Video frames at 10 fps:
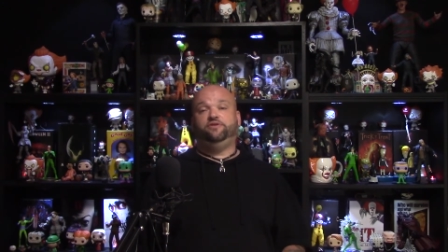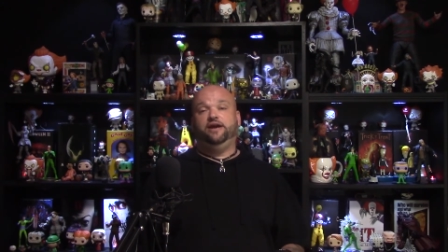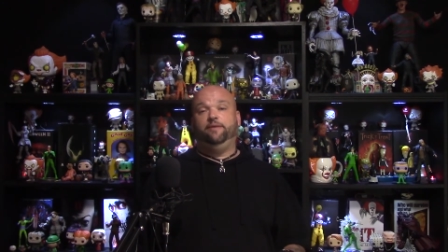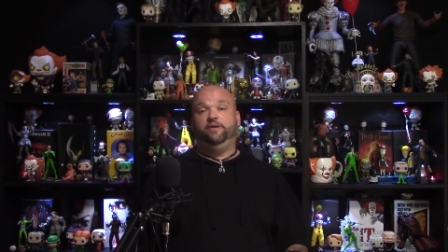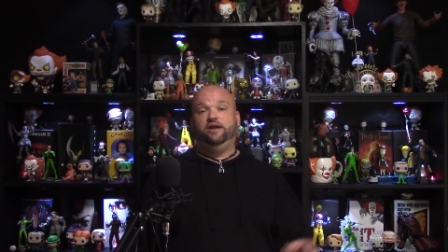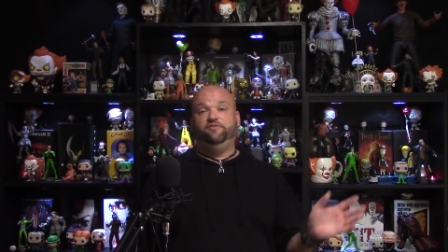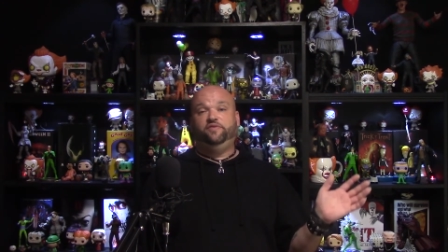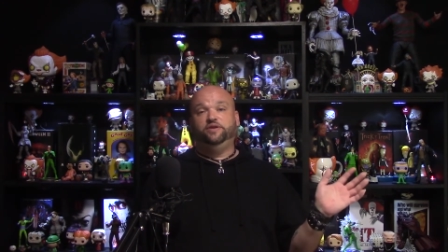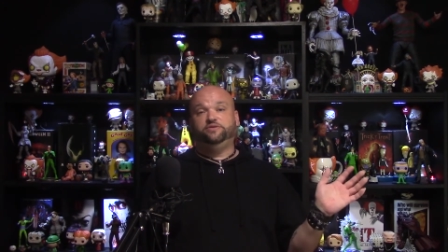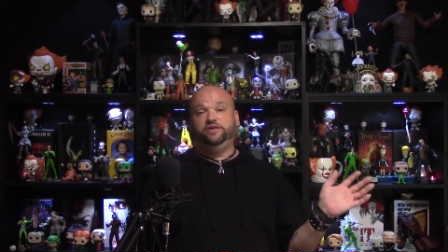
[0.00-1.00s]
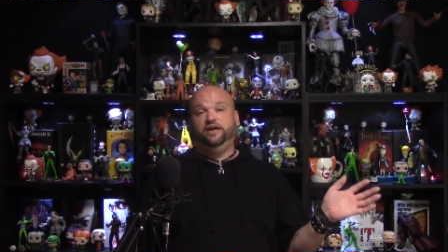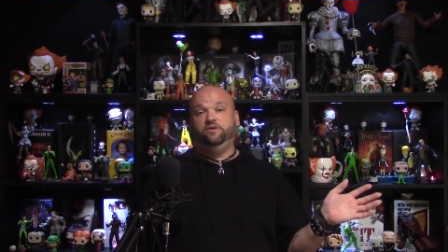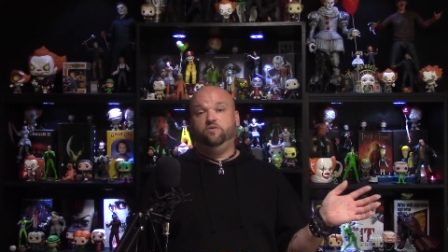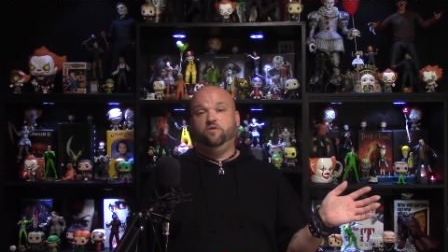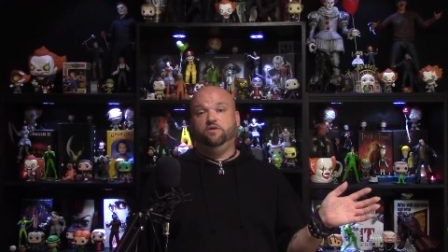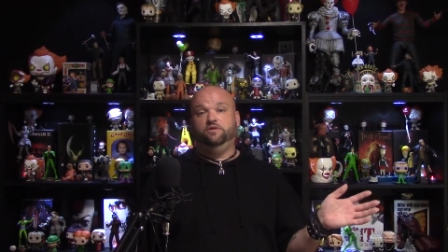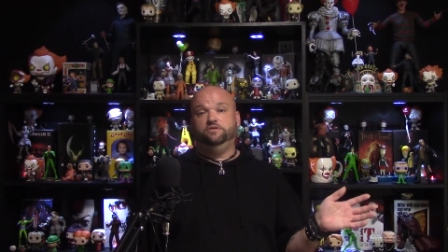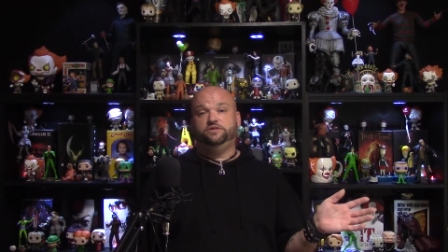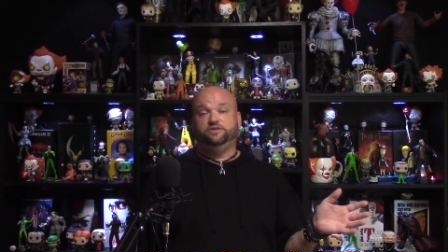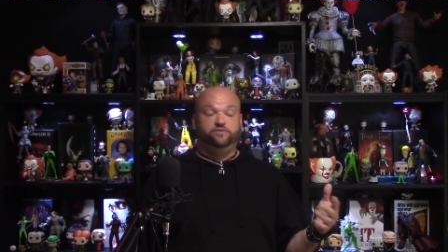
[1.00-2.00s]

the crap out of Avengers headquarters.